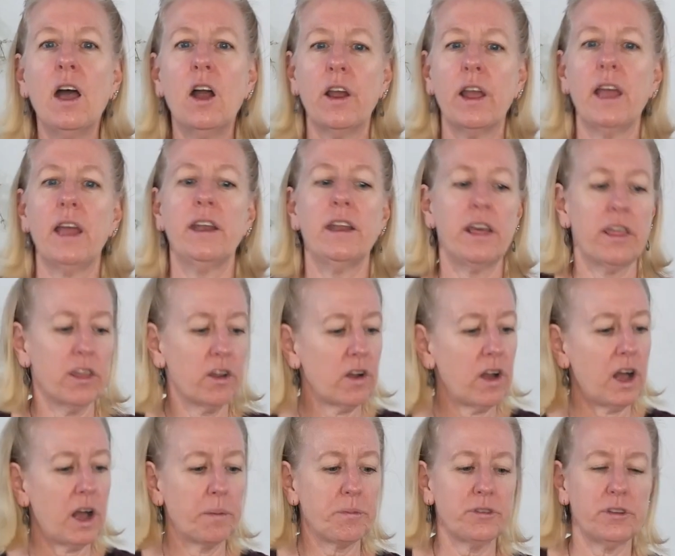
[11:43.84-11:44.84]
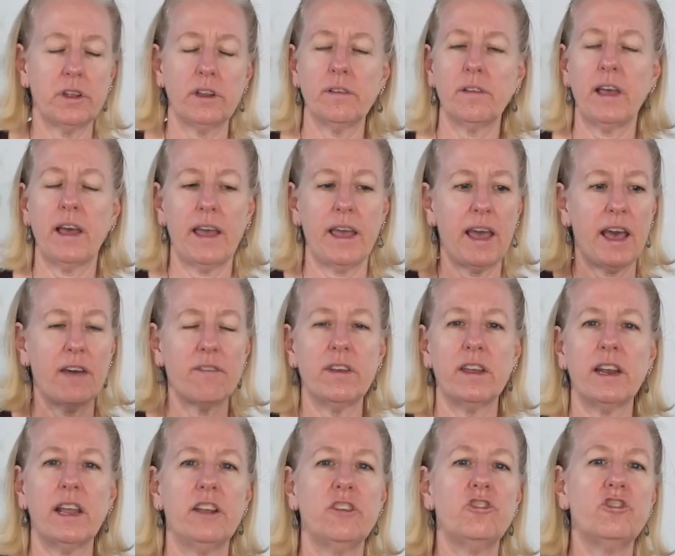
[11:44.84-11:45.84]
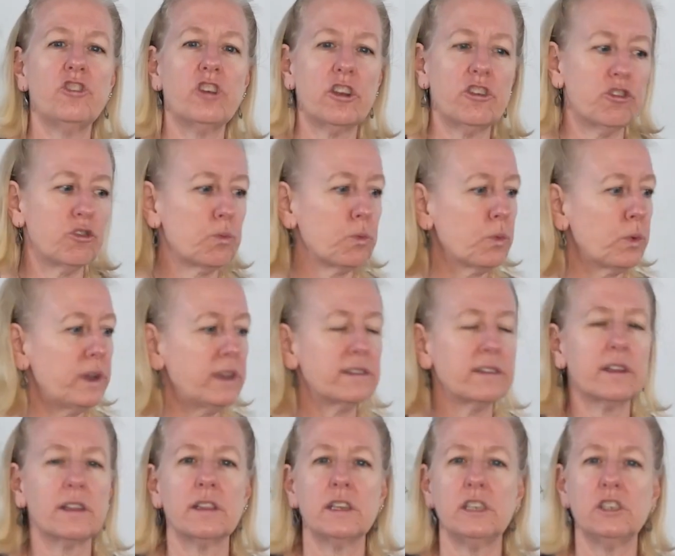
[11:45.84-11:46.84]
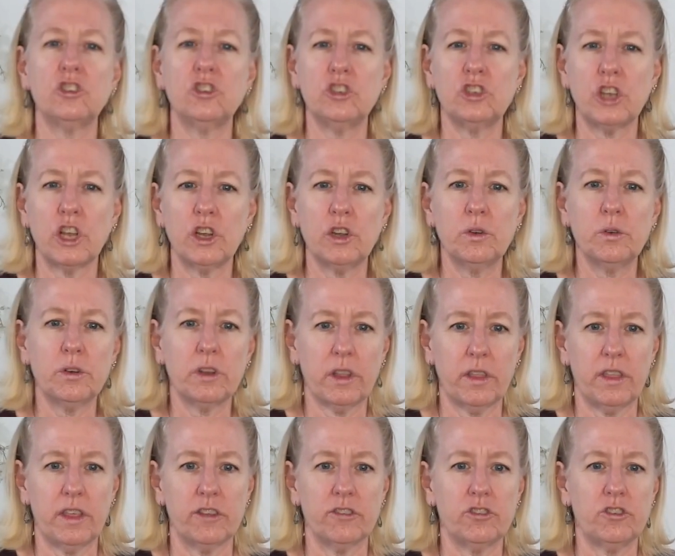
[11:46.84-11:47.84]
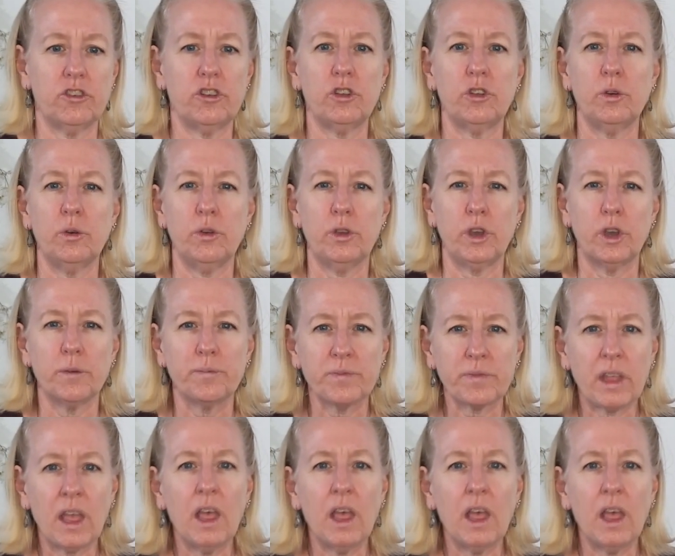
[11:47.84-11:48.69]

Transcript: All right, another option I have, and I just recently showed this to you